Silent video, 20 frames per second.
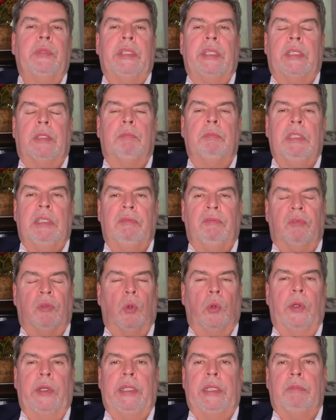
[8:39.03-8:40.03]
that can be
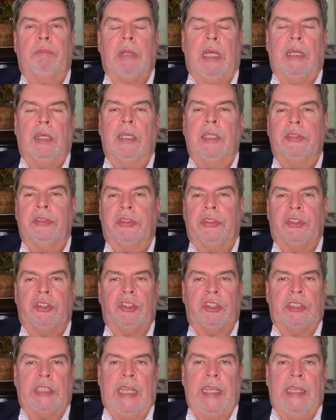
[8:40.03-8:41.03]
avoided by
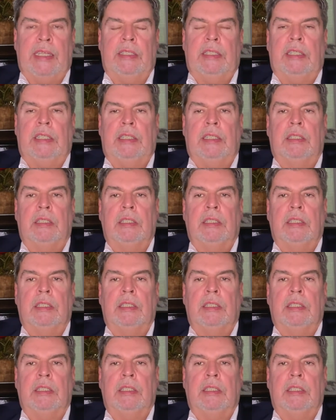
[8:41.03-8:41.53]
understanding